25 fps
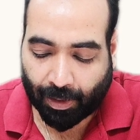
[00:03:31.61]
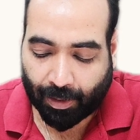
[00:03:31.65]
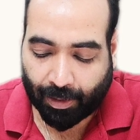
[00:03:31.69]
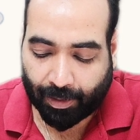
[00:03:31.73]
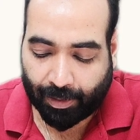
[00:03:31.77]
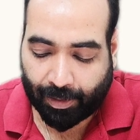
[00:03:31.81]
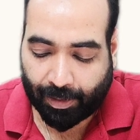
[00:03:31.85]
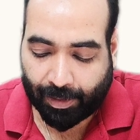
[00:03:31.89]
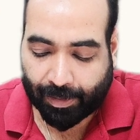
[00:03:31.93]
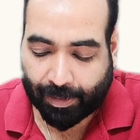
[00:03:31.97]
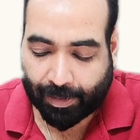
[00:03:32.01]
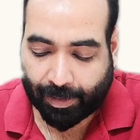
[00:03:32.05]

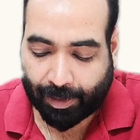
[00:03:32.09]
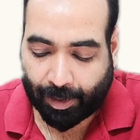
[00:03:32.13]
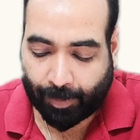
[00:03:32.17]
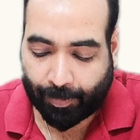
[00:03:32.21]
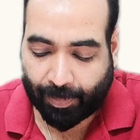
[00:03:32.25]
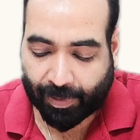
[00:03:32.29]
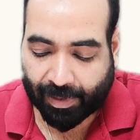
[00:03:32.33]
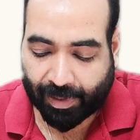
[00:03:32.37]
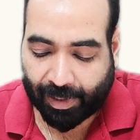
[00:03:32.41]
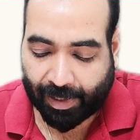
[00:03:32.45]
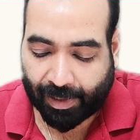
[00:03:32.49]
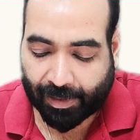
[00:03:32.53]
This
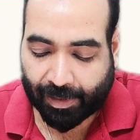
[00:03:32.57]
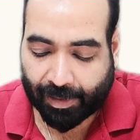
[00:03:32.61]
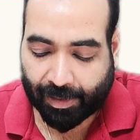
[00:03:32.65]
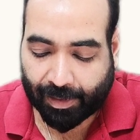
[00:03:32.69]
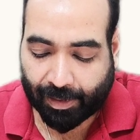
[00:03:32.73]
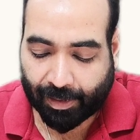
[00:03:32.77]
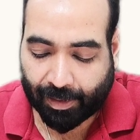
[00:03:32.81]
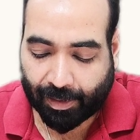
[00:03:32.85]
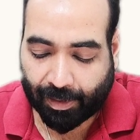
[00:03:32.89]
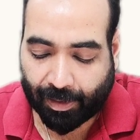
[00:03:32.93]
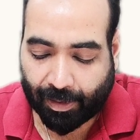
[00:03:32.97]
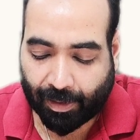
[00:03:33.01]
represents,
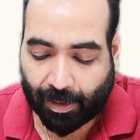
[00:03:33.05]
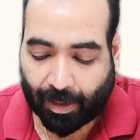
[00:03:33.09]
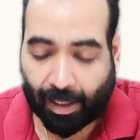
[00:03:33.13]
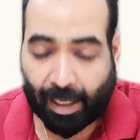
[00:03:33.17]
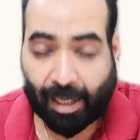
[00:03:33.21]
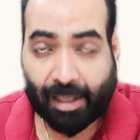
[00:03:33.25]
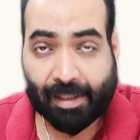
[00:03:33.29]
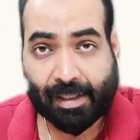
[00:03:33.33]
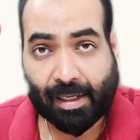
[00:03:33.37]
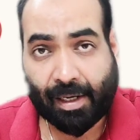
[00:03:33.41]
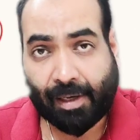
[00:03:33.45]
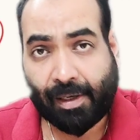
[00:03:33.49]

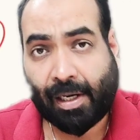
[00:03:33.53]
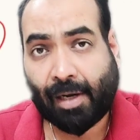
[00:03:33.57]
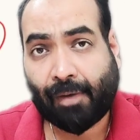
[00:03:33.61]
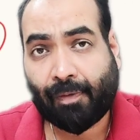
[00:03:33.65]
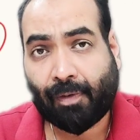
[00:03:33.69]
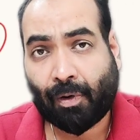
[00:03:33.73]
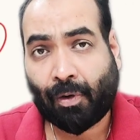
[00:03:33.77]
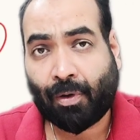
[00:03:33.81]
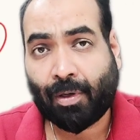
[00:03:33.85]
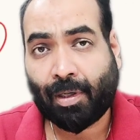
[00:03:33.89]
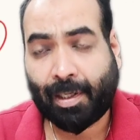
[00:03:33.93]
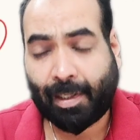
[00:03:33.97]
as I have
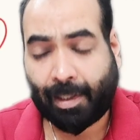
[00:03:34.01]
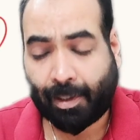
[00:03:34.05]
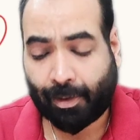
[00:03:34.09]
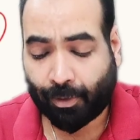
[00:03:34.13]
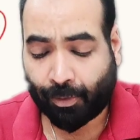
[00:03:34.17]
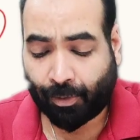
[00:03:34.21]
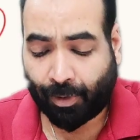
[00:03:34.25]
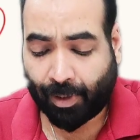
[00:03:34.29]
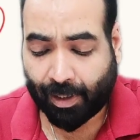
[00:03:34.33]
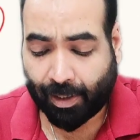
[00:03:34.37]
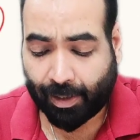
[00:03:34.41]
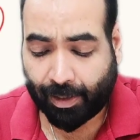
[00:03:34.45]
already
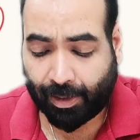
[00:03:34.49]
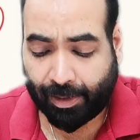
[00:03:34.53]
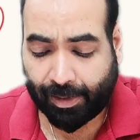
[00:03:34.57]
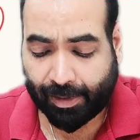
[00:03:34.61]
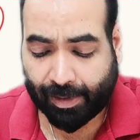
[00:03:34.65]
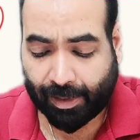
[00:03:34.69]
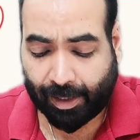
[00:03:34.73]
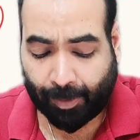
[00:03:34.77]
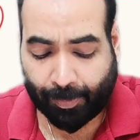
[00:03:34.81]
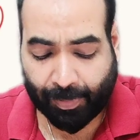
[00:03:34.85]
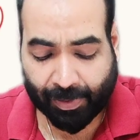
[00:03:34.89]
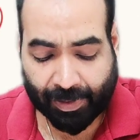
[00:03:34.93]
told, this
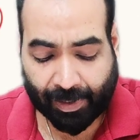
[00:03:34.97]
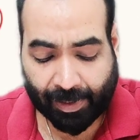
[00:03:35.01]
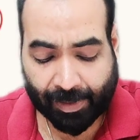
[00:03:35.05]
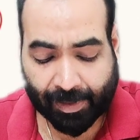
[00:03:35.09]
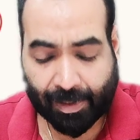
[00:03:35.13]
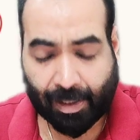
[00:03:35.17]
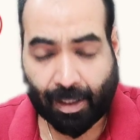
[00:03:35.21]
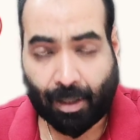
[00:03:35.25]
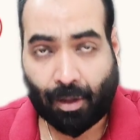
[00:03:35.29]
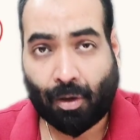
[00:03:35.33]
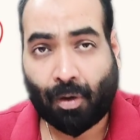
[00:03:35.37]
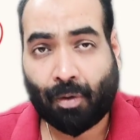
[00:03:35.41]
represents
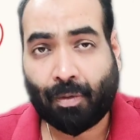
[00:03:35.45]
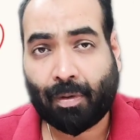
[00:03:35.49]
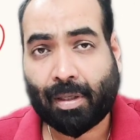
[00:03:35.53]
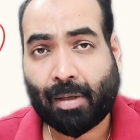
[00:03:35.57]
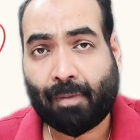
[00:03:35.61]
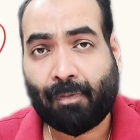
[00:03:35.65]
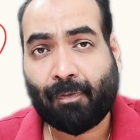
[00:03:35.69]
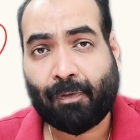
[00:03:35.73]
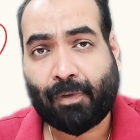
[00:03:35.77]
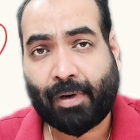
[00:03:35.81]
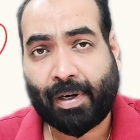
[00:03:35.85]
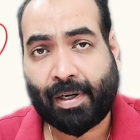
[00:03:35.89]
the
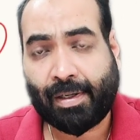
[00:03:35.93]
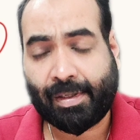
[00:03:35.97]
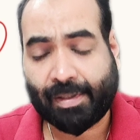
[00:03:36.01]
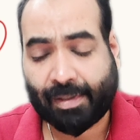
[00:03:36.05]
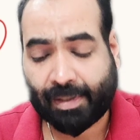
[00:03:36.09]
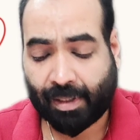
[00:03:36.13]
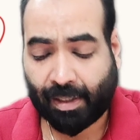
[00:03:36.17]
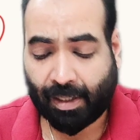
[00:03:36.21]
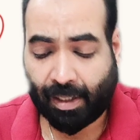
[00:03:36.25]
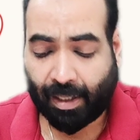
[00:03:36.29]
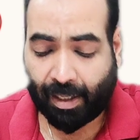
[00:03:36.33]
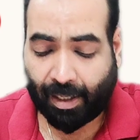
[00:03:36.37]
long-term
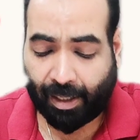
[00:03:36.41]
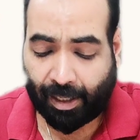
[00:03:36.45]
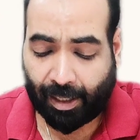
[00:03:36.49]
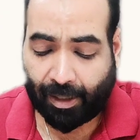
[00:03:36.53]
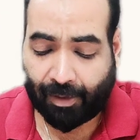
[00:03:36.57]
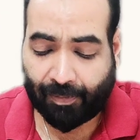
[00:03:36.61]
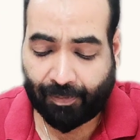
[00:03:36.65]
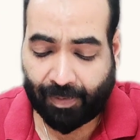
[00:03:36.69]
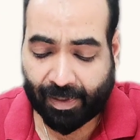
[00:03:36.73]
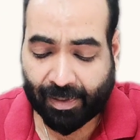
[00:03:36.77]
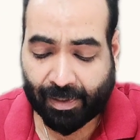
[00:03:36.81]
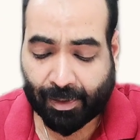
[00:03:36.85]
funds
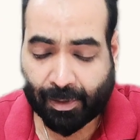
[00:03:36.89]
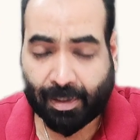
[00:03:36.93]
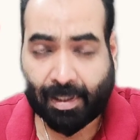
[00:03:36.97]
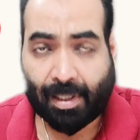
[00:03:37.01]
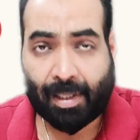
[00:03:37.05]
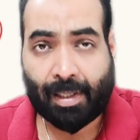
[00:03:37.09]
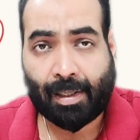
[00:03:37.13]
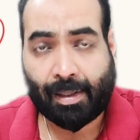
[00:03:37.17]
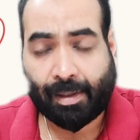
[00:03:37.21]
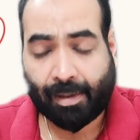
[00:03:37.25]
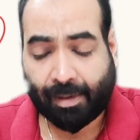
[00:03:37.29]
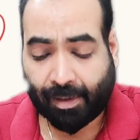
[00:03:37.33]

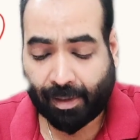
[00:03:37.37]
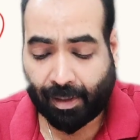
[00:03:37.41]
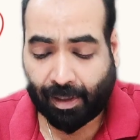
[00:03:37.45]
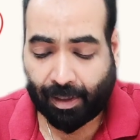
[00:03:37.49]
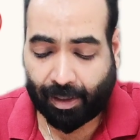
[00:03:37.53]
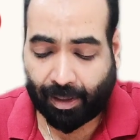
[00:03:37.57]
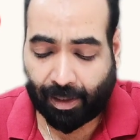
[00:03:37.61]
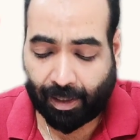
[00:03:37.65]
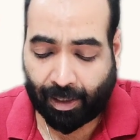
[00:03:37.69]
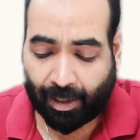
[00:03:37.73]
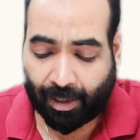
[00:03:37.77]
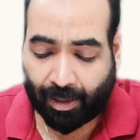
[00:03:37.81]
invested
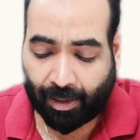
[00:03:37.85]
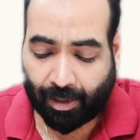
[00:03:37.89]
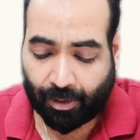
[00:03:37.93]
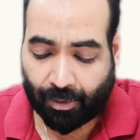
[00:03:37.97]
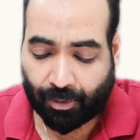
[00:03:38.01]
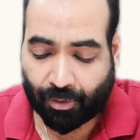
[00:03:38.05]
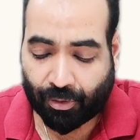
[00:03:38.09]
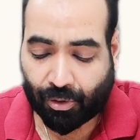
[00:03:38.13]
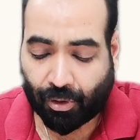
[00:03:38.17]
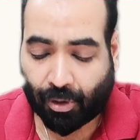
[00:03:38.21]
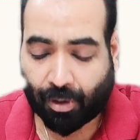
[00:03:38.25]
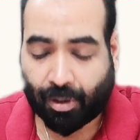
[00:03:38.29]
in
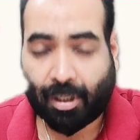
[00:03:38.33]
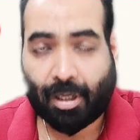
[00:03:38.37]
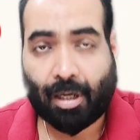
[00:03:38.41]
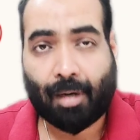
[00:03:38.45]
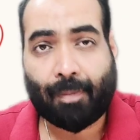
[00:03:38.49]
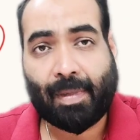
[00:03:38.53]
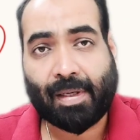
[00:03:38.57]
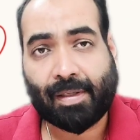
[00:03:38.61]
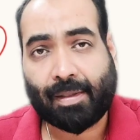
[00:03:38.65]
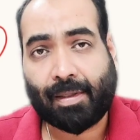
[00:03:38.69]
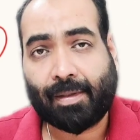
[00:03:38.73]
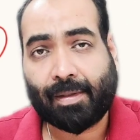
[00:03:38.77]

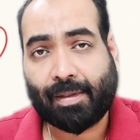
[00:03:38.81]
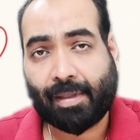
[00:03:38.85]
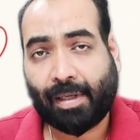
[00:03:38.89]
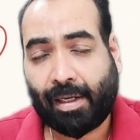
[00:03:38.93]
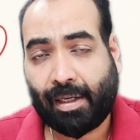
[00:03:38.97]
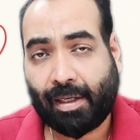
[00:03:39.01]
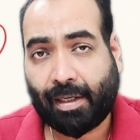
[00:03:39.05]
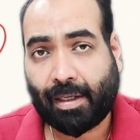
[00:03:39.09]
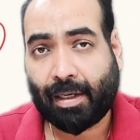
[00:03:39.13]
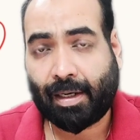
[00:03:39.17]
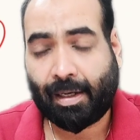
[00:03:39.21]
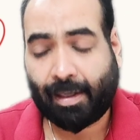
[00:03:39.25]
short-term assets,
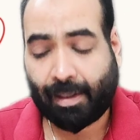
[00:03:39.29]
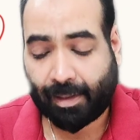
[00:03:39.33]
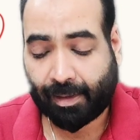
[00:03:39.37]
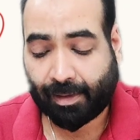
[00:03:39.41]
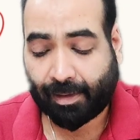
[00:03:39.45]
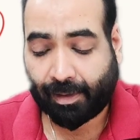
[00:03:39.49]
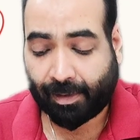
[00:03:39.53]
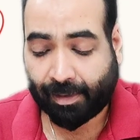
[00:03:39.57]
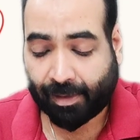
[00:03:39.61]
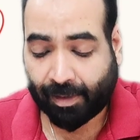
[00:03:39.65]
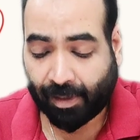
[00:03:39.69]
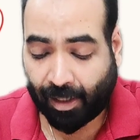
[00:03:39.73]
in current
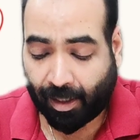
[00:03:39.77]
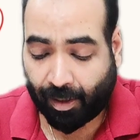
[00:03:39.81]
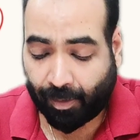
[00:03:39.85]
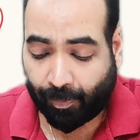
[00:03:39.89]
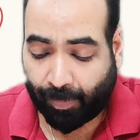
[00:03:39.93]
assets.